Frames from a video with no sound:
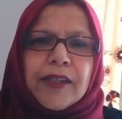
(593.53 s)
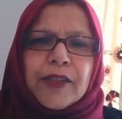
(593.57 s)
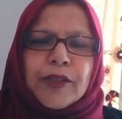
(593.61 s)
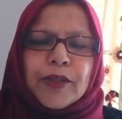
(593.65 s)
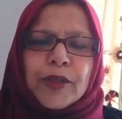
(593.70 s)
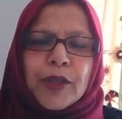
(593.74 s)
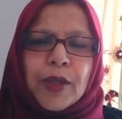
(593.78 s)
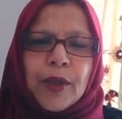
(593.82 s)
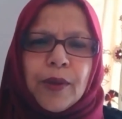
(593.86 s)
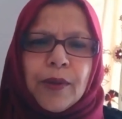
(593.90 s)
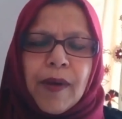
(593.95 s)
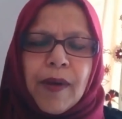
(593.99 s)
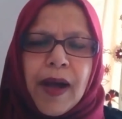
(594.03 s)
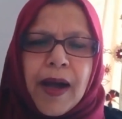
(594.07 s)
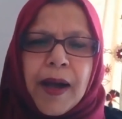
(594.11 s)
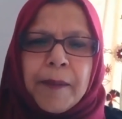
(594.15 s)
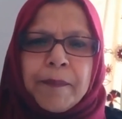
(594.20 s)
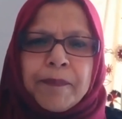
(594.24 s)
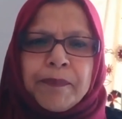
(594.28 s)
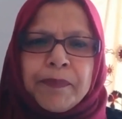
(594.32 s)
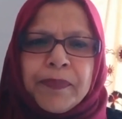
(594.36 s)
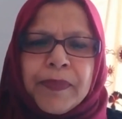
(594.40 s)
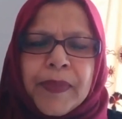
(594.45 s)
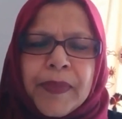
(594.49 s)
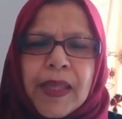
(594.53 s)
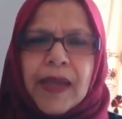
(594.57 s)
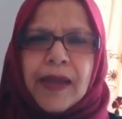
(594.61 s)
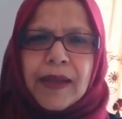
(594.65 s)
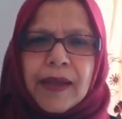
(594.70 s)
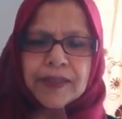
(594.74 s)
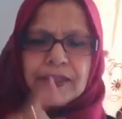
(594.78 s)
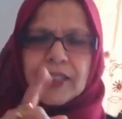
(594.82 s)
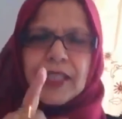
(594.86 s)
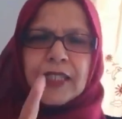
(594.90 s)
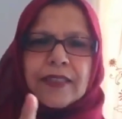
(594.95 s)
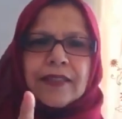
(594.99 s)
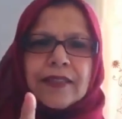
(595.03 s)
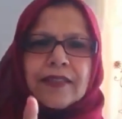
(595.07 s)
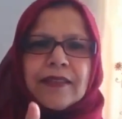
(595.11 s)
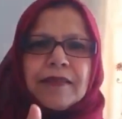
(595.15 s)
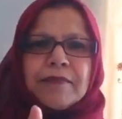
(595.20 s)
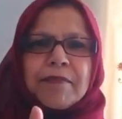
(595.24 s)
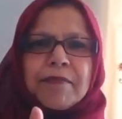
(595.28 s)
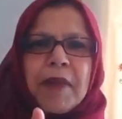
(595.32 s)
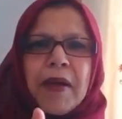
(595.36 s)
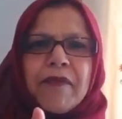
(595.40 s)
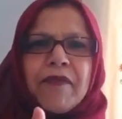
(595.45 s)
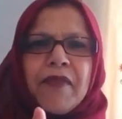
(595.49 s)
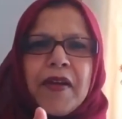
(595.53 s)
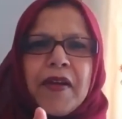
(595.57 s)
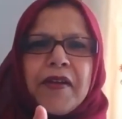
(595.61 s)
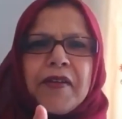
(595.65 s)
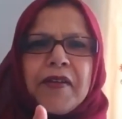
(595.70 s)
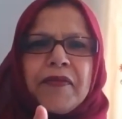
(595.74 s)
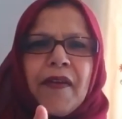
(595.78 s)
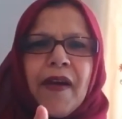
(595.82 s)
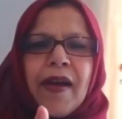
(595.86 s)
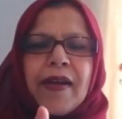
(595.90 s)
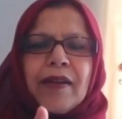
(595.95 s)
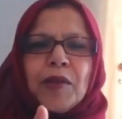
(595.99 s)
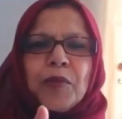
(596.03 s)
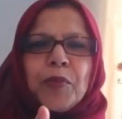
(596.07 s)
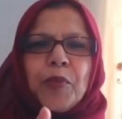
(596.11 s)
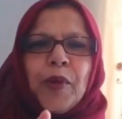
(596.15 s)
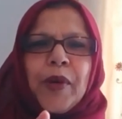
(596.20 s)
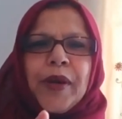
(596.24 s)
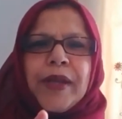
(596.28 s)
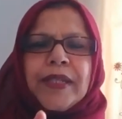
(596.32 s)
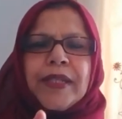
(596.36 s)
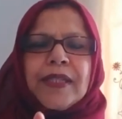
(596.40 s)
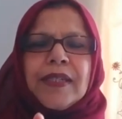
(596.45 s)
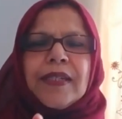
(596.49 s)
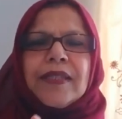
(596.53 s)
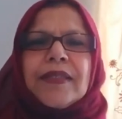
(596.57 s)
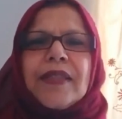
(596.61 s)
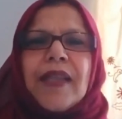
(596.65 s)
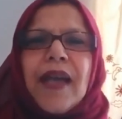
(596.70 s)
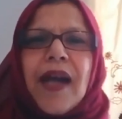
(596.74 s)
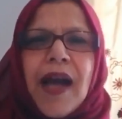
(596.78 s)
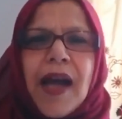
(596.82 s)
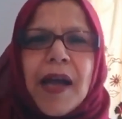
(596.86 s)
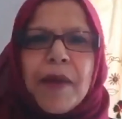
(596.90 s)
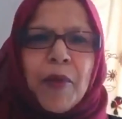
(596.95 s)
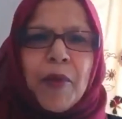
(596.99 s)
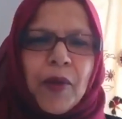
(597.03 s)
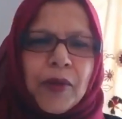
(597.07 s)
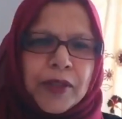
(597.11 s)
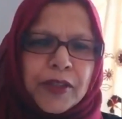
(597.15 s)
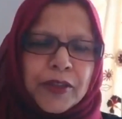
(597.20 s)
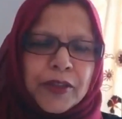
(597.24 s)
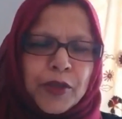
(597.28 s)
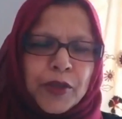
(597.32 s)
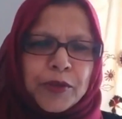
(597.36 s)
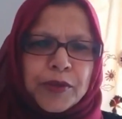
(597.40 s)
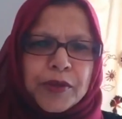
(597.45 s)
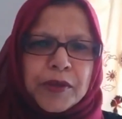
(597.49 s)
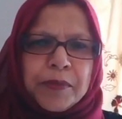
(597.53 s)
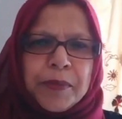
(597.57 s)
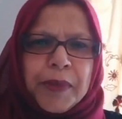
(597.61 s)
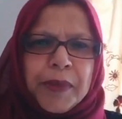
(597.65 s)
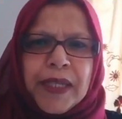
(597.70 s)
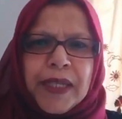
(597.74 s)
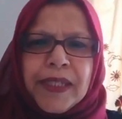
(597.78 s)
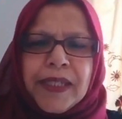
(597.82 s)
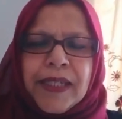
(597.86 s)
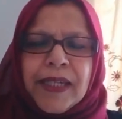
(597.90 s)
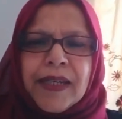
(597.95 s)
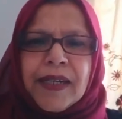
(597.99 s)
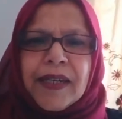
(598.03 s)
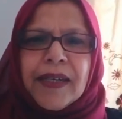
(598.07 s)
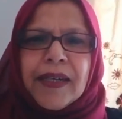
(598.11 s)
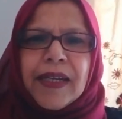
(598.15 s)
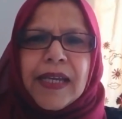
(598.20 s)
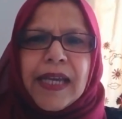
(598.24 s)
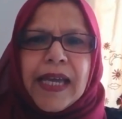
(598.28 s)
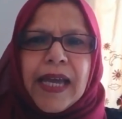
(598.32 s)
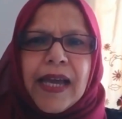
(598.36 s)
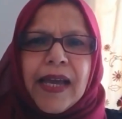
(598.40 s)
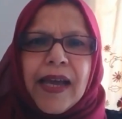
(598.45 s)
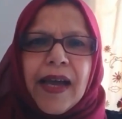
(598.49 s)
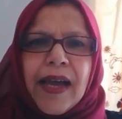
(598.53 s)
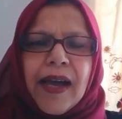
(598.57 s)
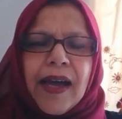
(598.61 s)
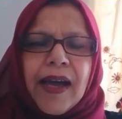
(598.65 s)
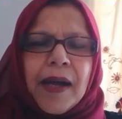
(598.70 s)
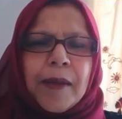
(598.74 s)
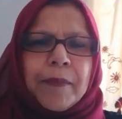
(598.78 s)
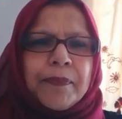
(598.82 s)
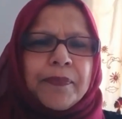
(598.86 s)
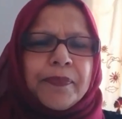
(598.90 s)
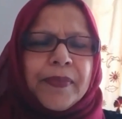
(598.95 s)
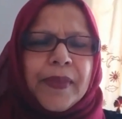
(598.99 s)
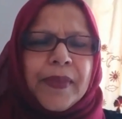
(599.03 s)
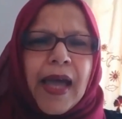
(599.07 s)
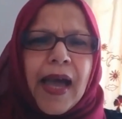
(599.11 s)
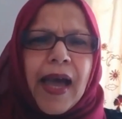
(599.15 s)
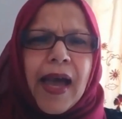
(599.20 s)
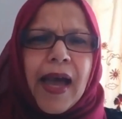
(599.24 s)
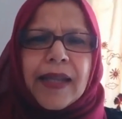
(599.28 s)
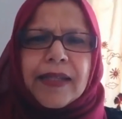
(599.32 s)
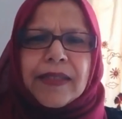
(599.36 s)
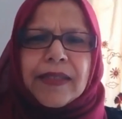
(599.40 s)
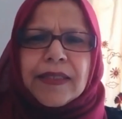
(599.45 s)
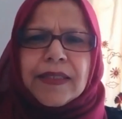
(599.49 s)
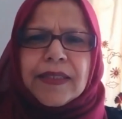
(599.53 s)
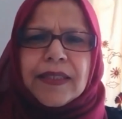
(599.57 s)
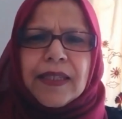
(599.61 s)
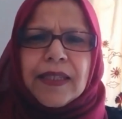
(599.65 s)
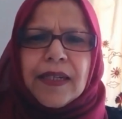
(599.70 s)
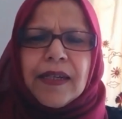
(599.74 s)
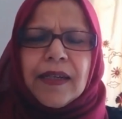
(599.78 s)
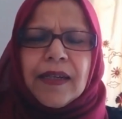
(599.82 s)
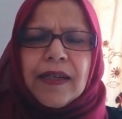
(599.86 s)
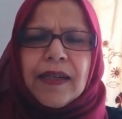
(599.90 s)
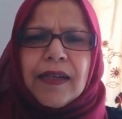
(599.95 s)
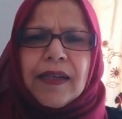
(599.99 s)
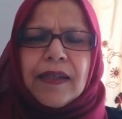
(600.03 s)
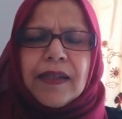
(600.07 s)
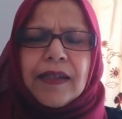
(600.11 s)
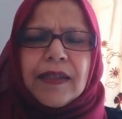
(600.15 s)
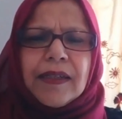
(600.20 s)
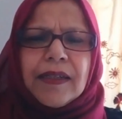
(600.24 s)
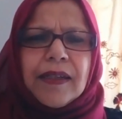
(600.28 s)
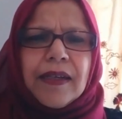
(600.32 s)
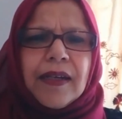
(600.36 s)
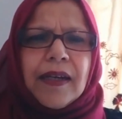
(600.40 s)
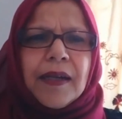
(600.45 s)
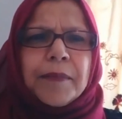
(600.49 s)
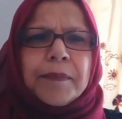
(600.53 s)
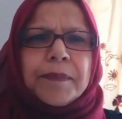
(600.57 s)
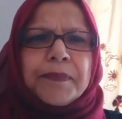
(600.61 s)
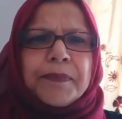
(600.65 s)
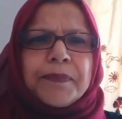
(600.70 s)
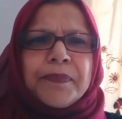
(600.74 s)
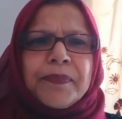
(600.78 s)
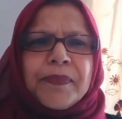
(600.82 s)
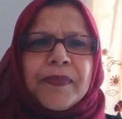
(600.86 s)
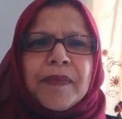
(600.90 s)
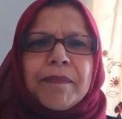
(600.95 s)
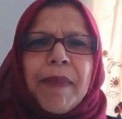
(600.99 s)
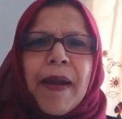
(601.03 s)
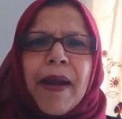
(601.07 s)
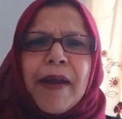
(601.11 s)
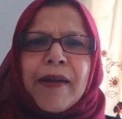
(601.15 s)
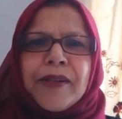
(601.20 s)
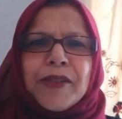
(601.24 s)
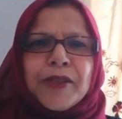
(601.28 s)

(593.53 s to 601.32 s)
So um, just my very final point is I'm on social media um, at uh, um, baroness